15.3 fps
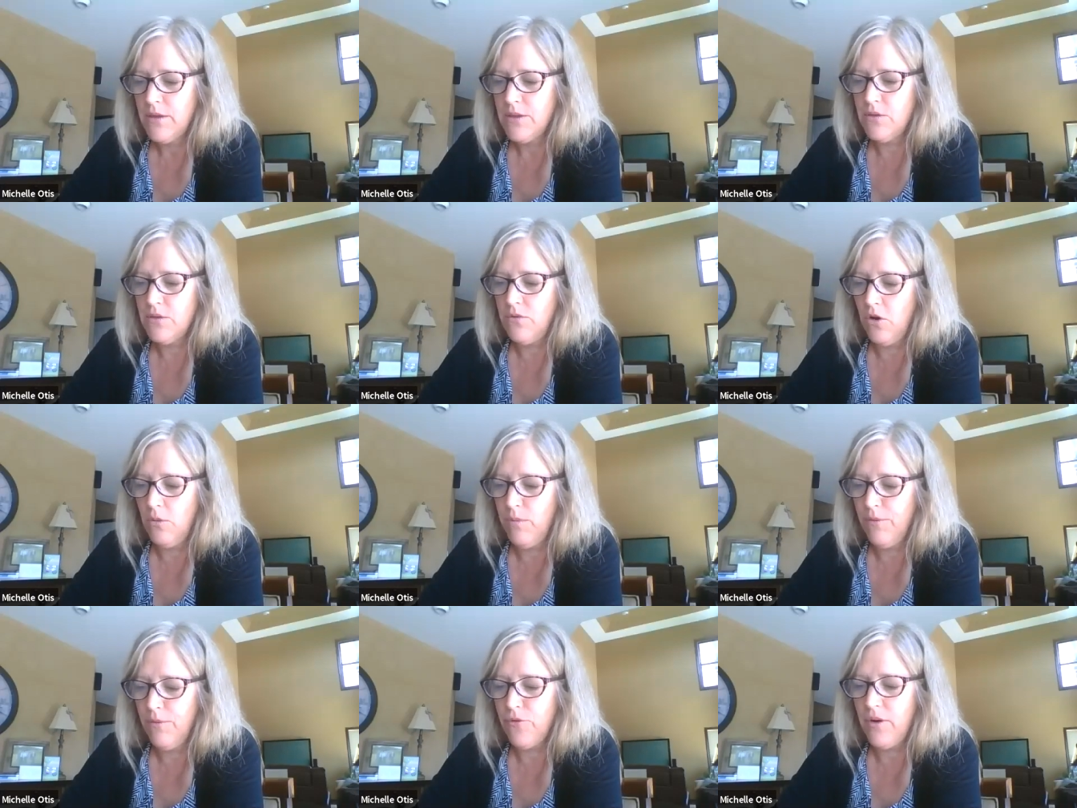too
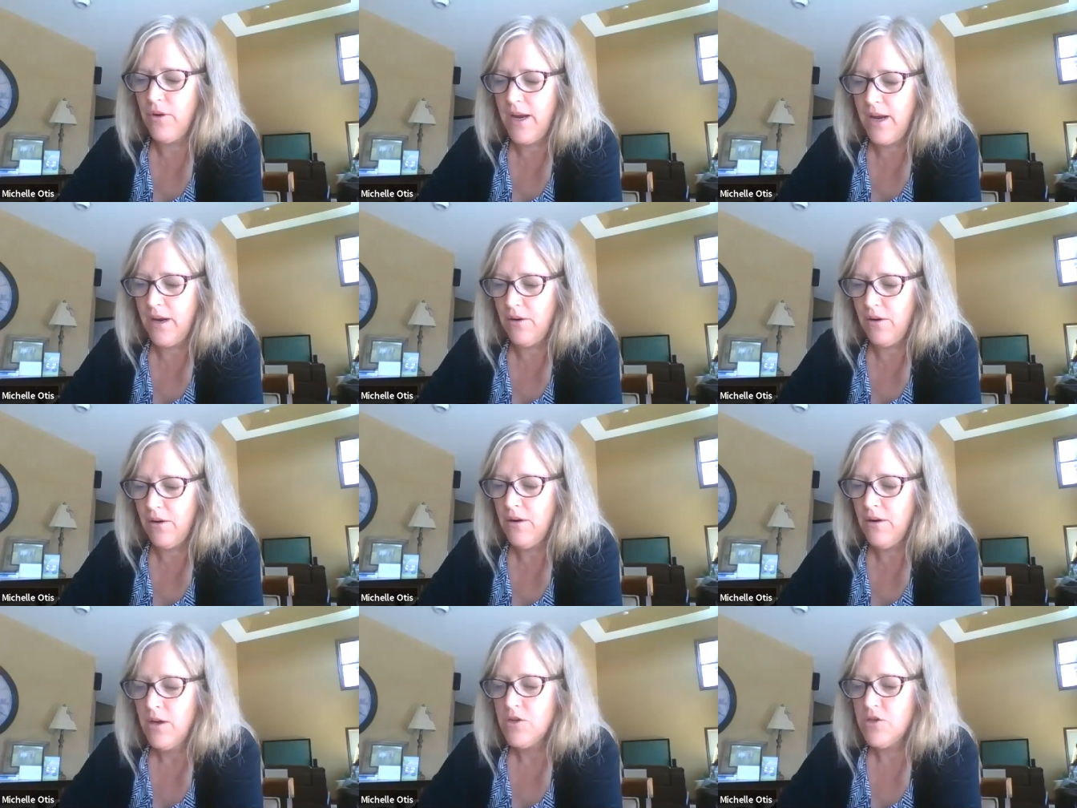noble for
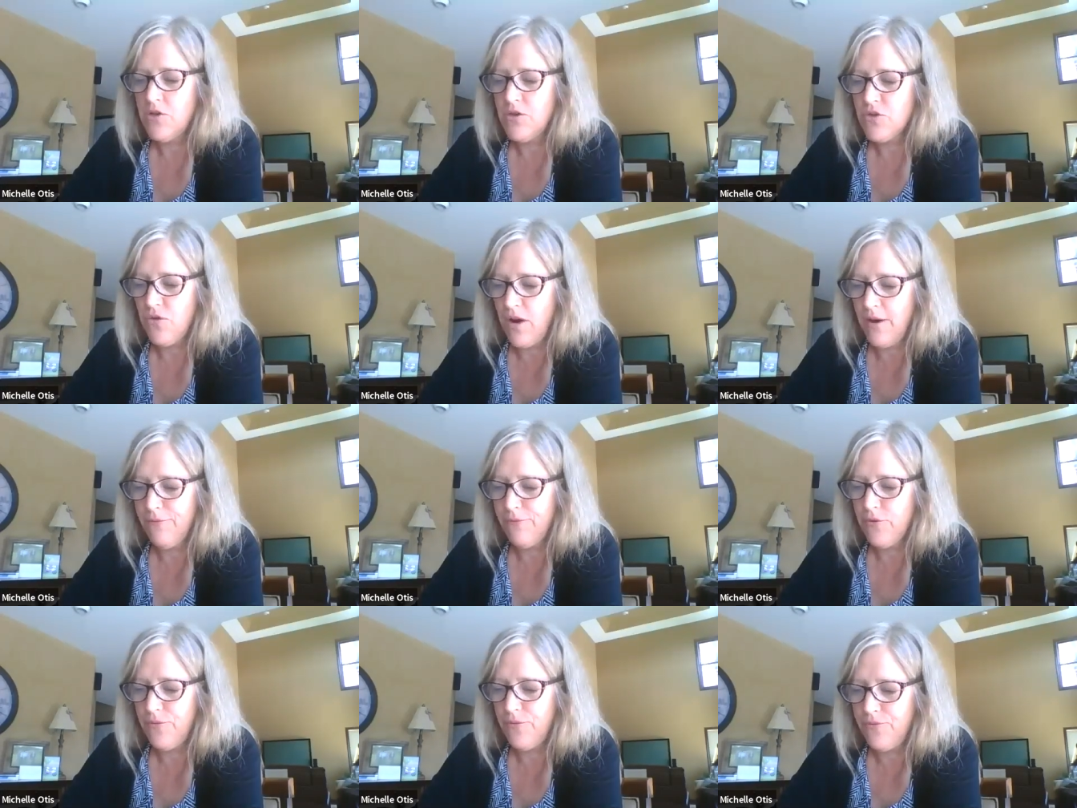anger, too strong
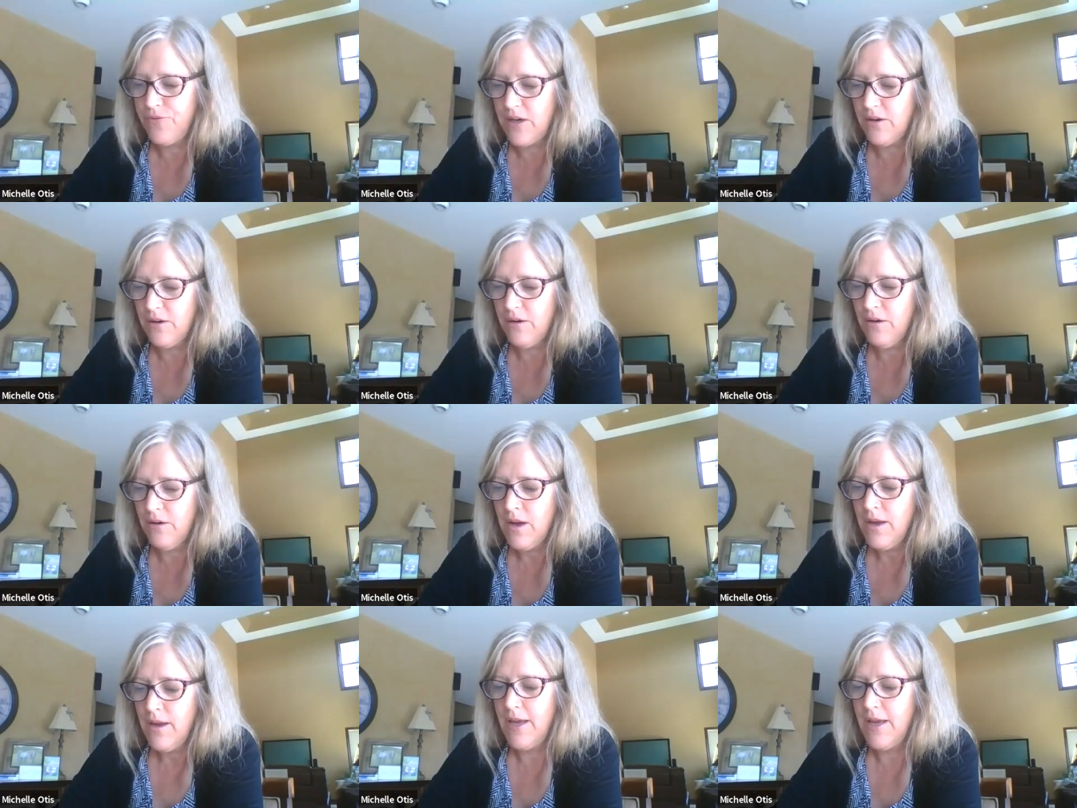for fear,
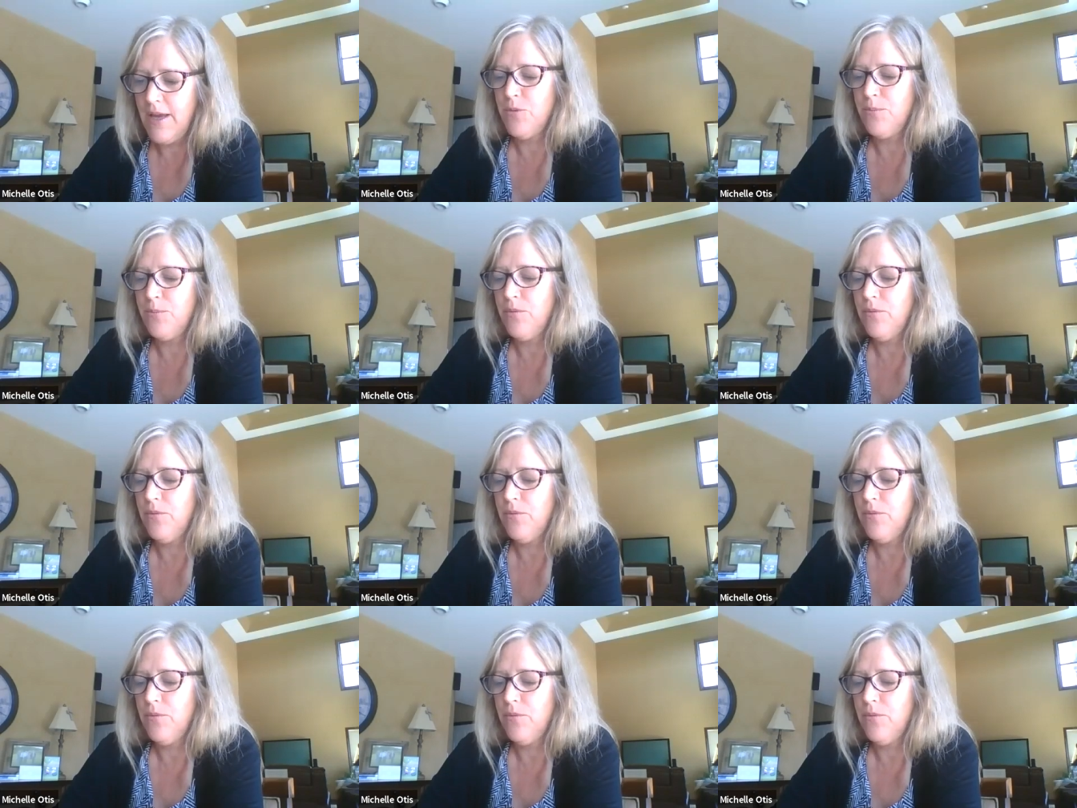and